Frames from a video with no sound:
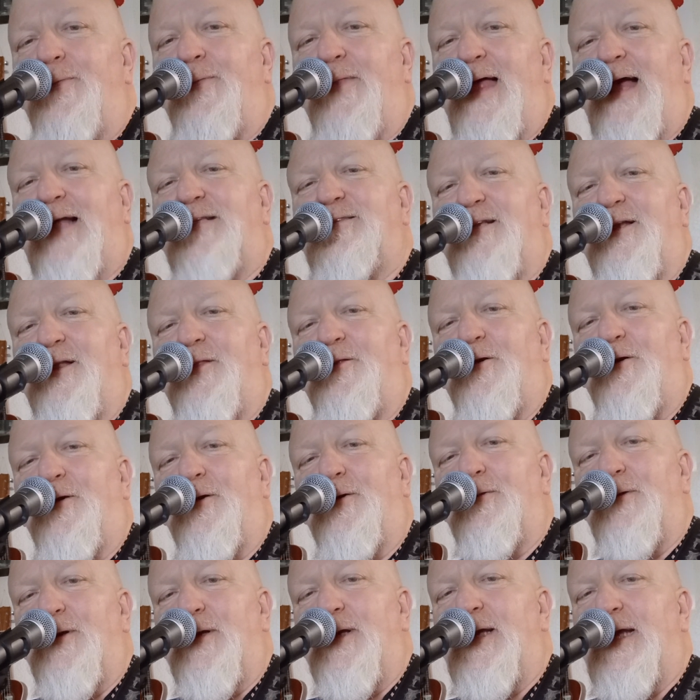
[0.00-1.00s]
That's
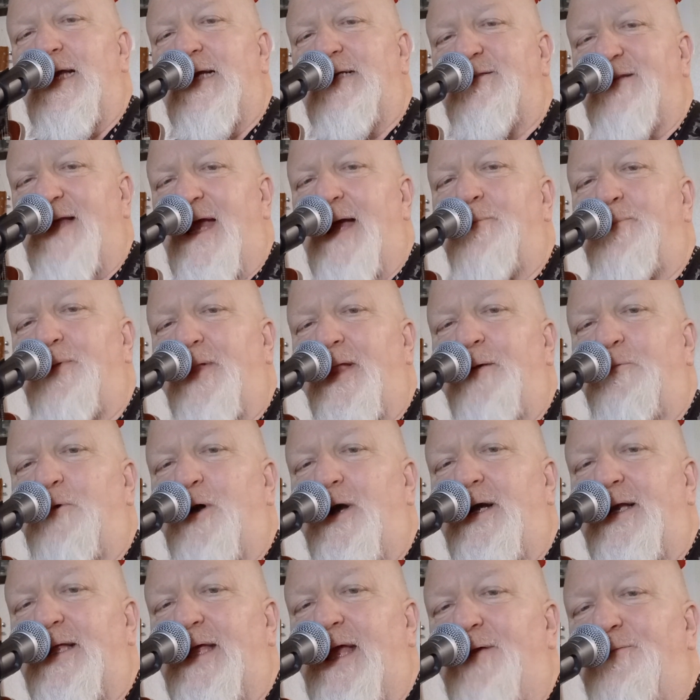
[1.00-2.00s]
another example I
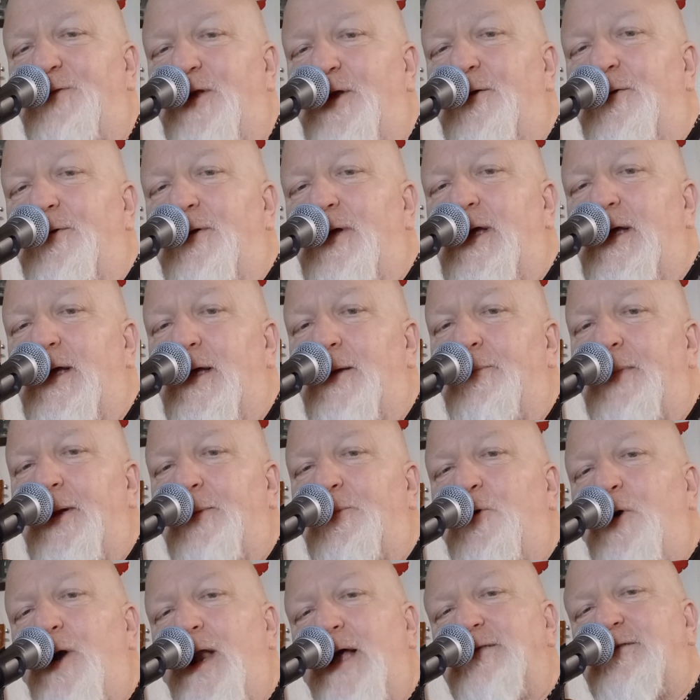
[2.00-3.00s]
wanted to give you.
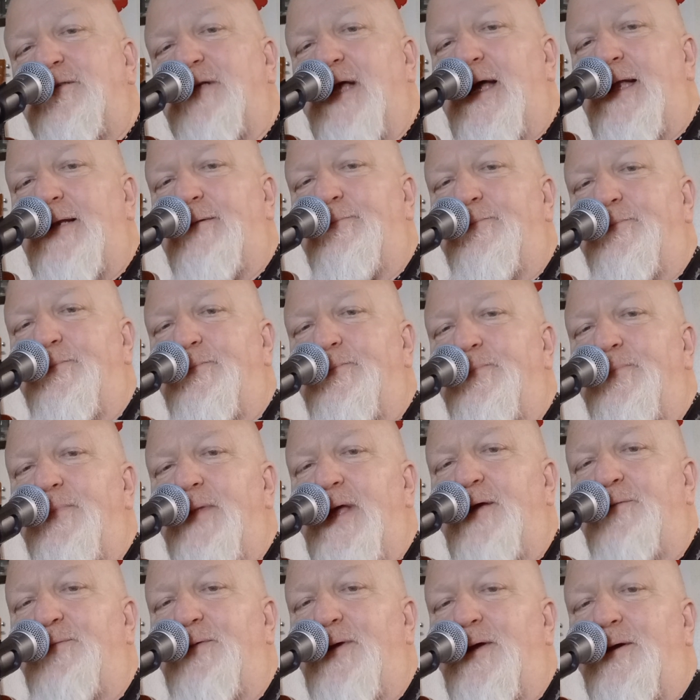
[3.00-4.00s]
Remember when I said
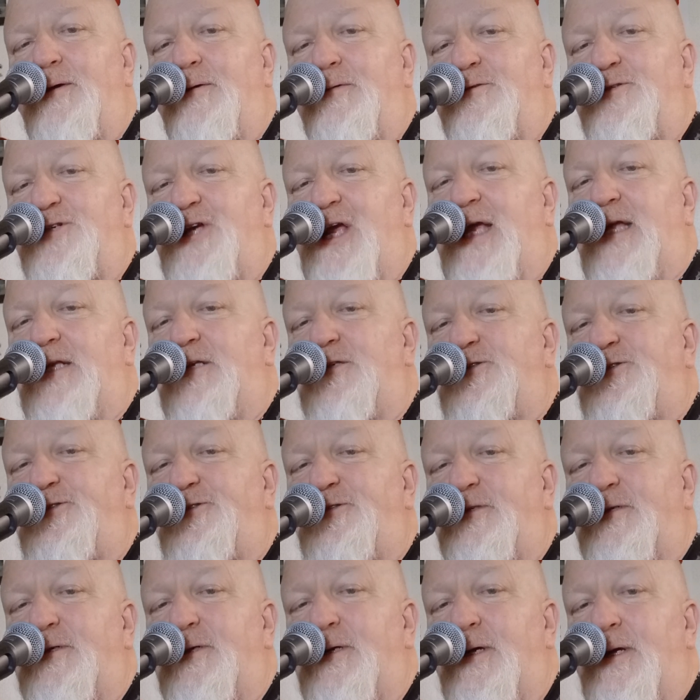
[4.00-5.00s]
if you
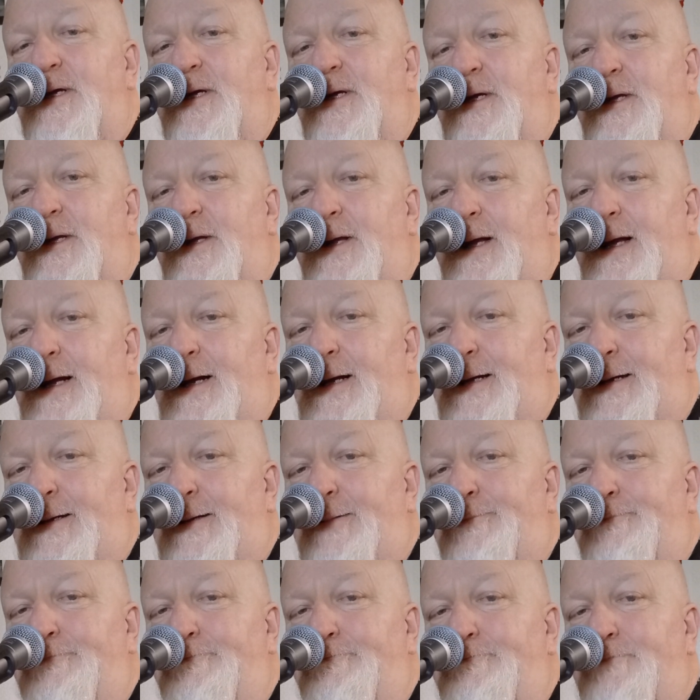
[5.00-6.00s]
change
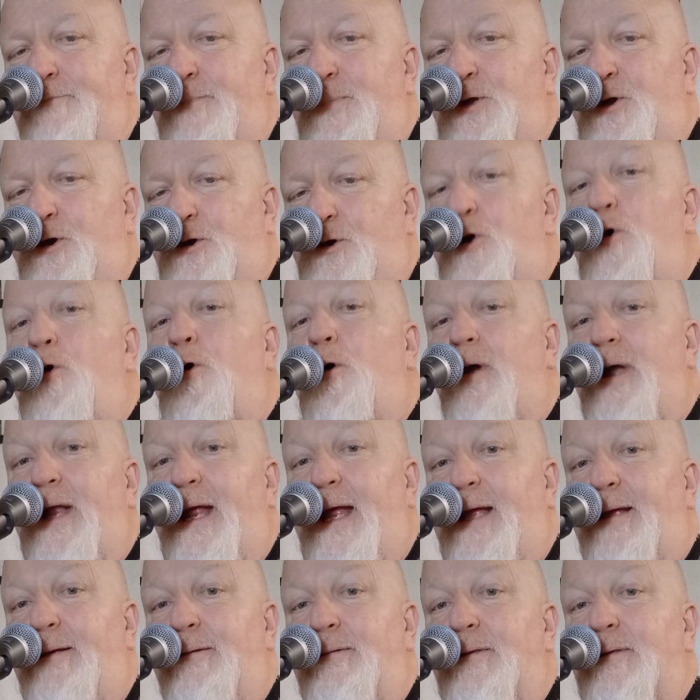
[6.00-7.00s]
your
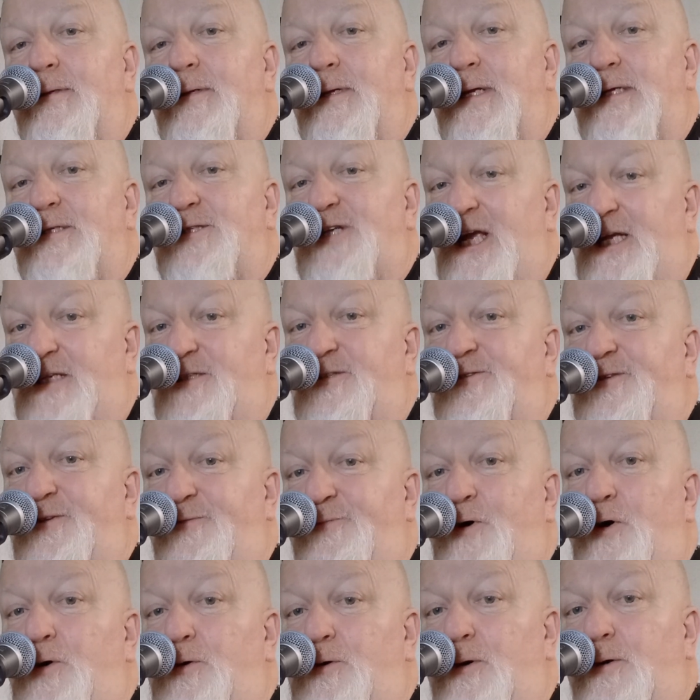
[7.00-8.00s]
chording, it changes the
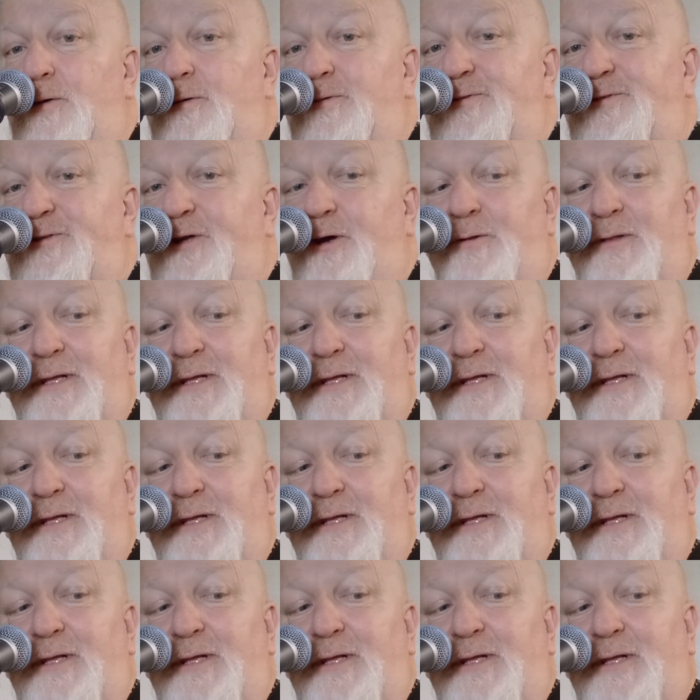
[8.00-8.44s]
vocal. So